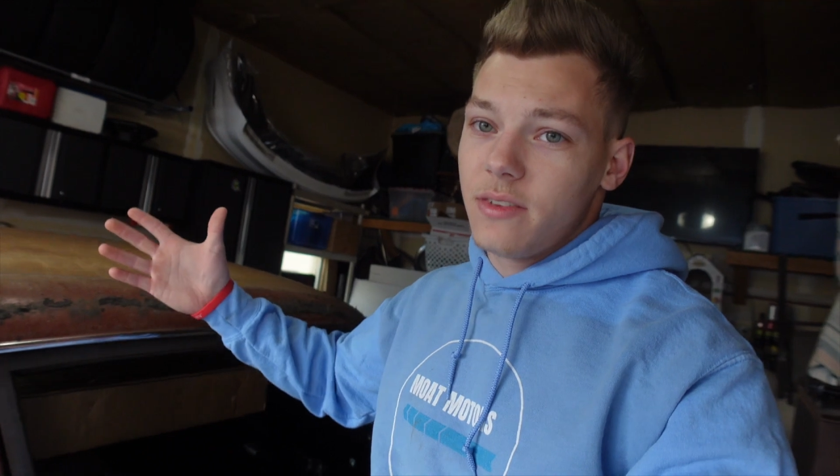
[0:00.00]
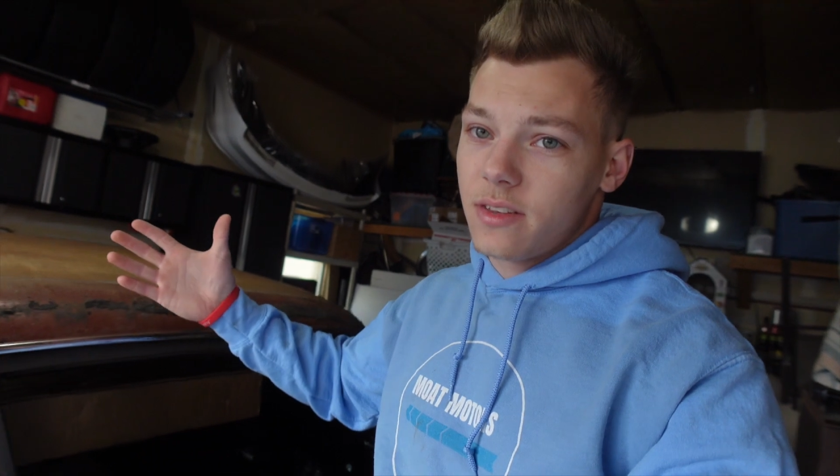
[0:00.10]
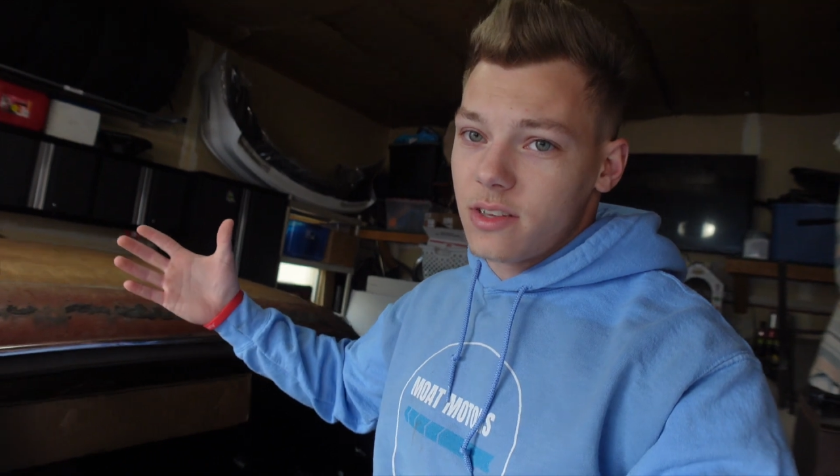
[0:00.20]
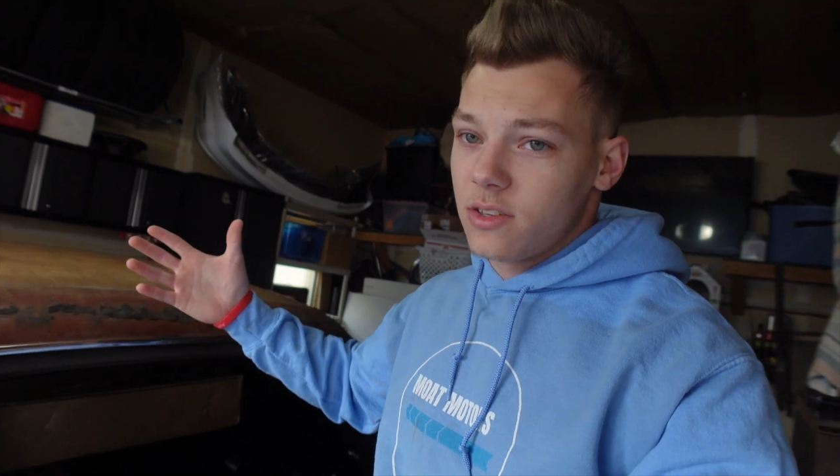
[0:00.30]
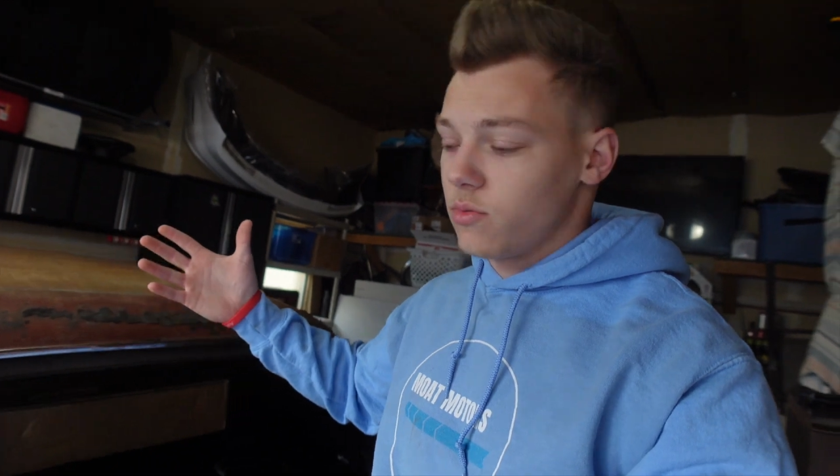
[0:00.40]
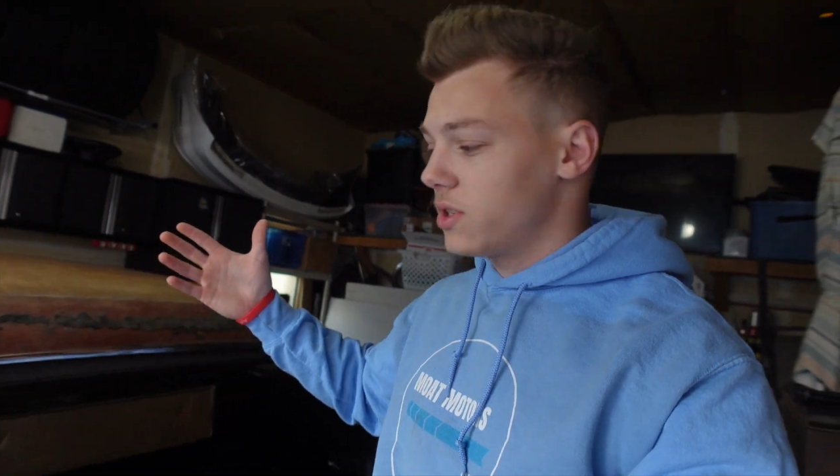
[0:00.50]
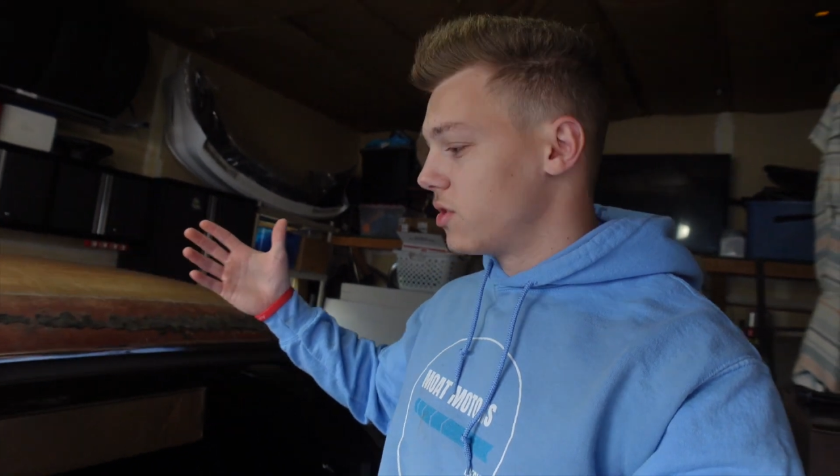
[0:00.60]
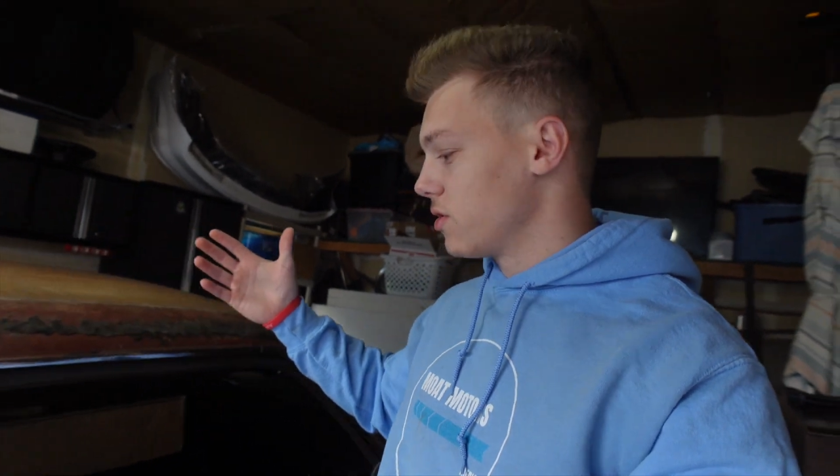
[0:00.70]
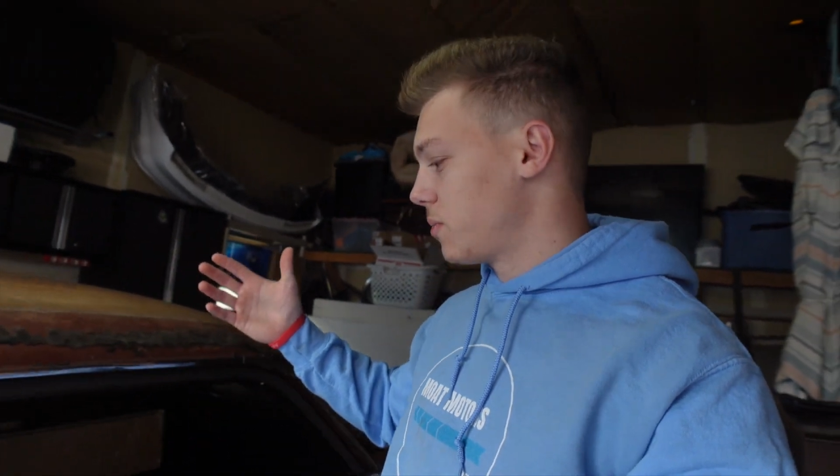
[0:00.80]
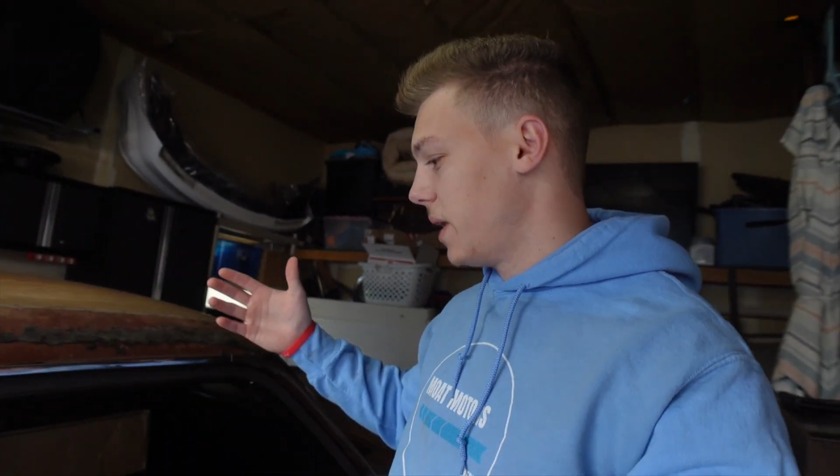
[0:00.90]
is its
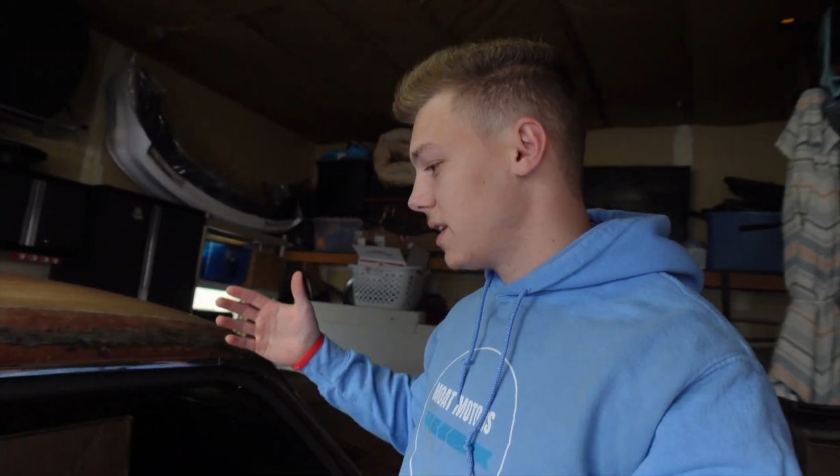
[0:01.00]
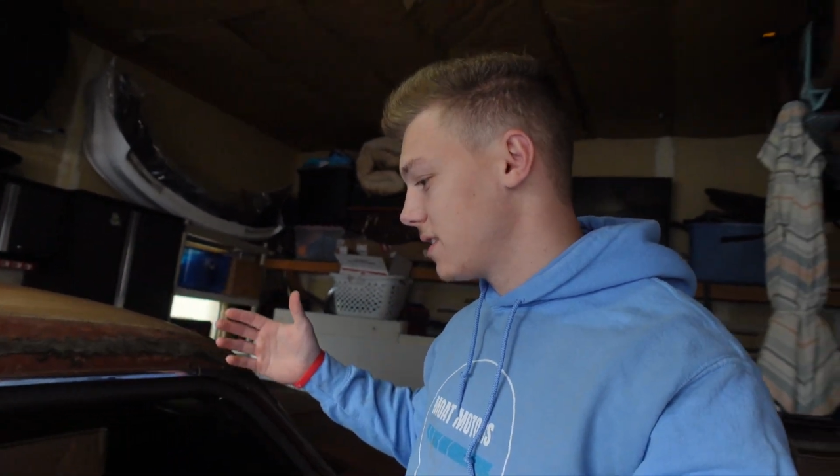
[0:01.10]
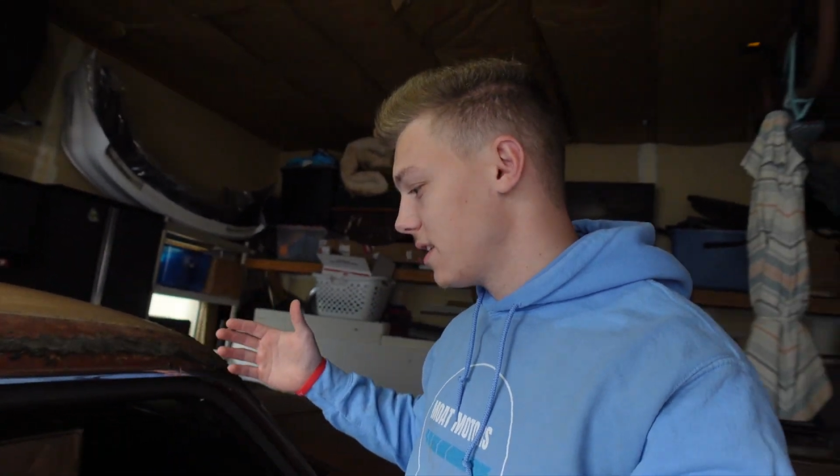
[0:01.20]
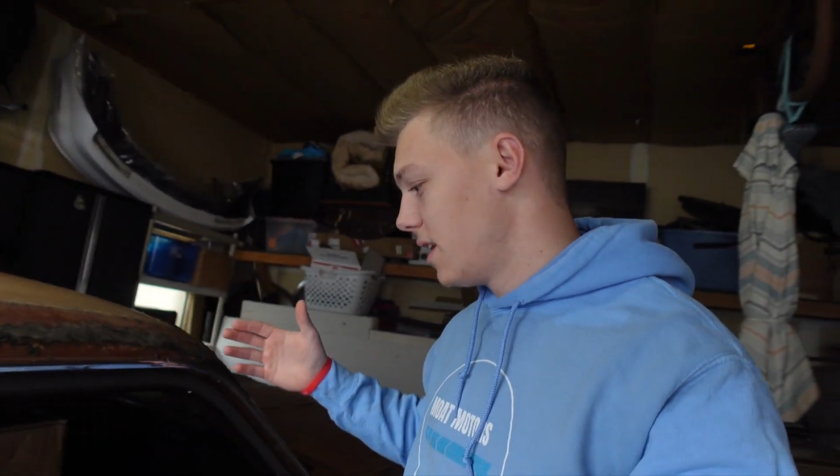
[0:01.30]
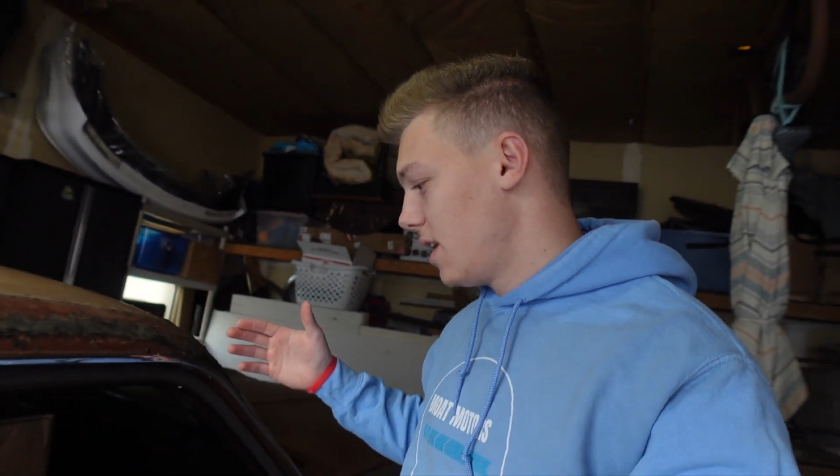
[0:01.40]
original specs.